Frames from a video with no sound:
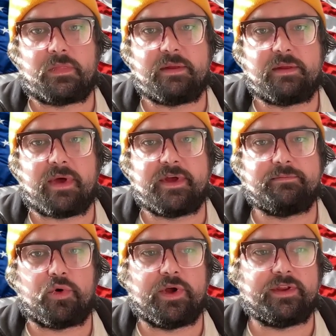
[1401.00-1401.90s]

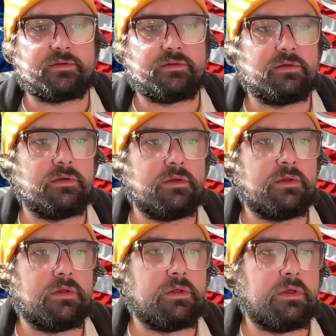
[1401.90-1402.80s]
pinpoint.
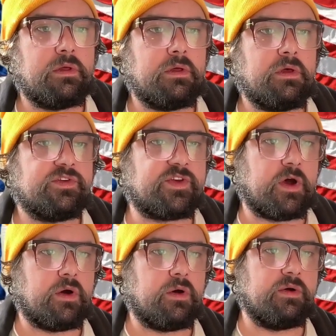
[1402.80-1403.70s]

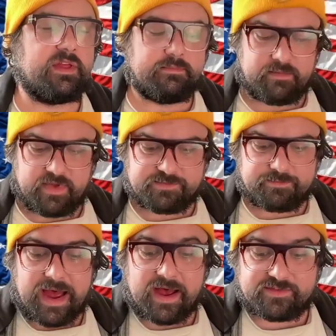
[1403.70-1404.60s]
So it's
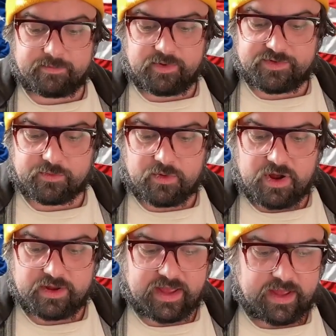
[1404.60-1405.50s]
possible it's the
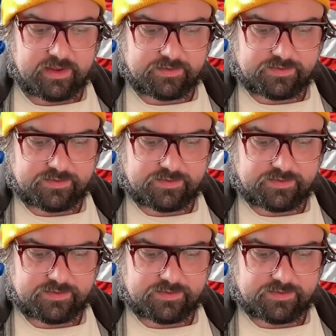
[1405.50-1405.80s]
wrong case.